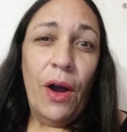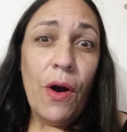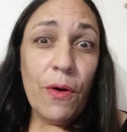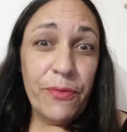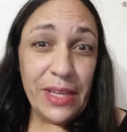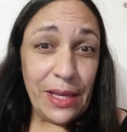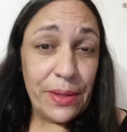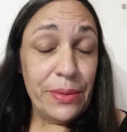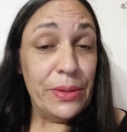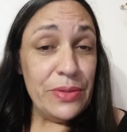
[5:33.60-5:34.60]
hopefully
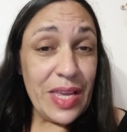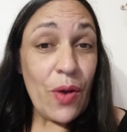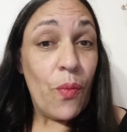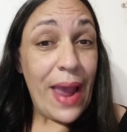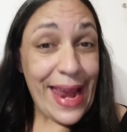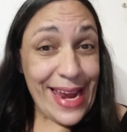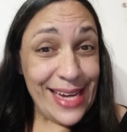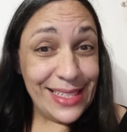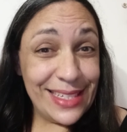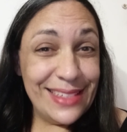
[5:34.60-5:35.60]
include losing
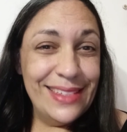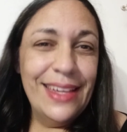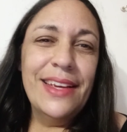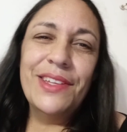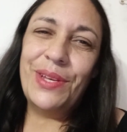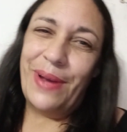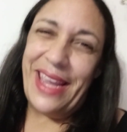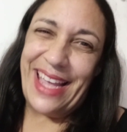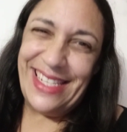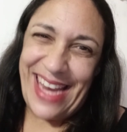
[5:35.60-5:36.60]
weight so
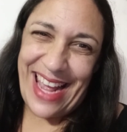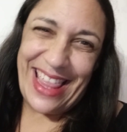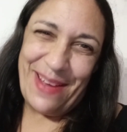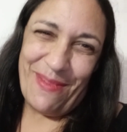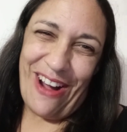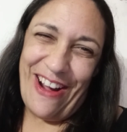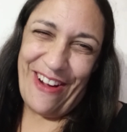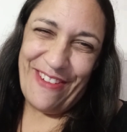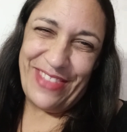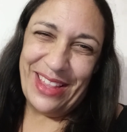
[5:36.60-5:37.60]
we can take them
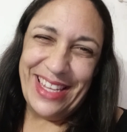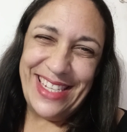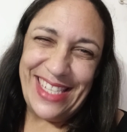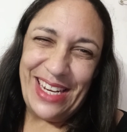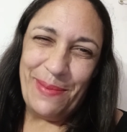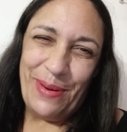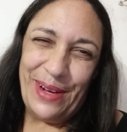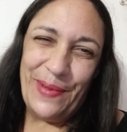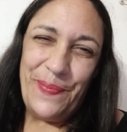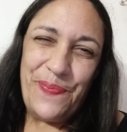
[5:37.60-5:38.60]
off the
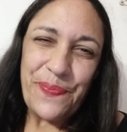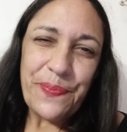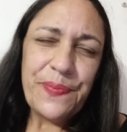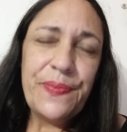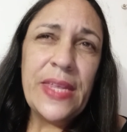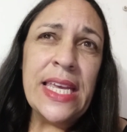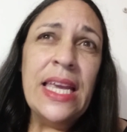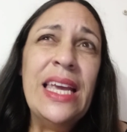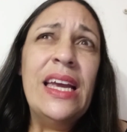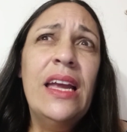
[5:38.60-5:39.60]
lisinopril.
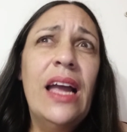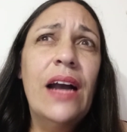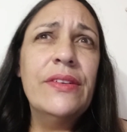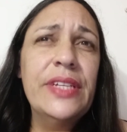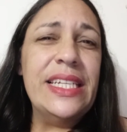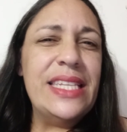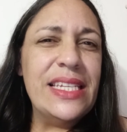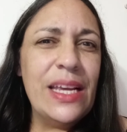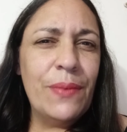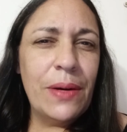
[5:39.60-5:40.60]
However, this
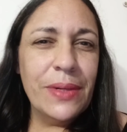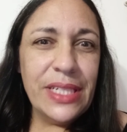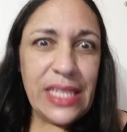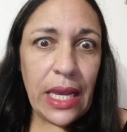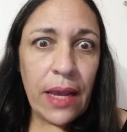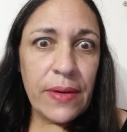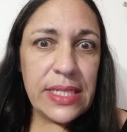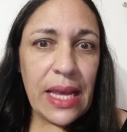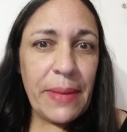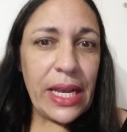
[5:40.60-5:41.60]
isn't what we're seeing with
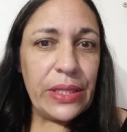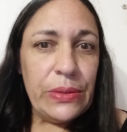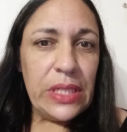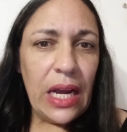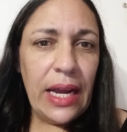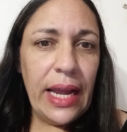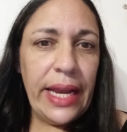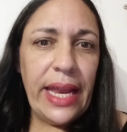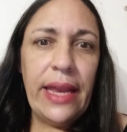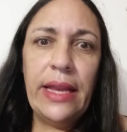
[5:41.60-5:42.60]

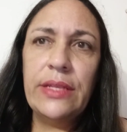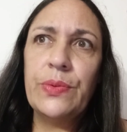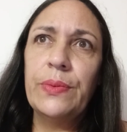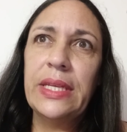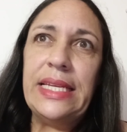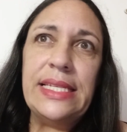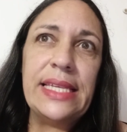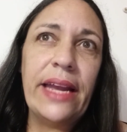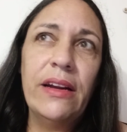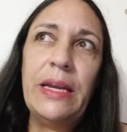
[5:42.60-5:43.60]
semaglutide. It is really
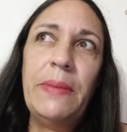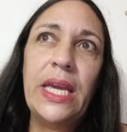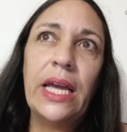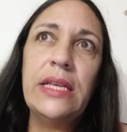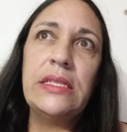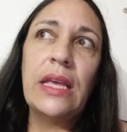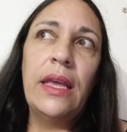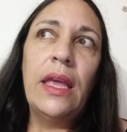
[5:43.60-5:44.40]
scary because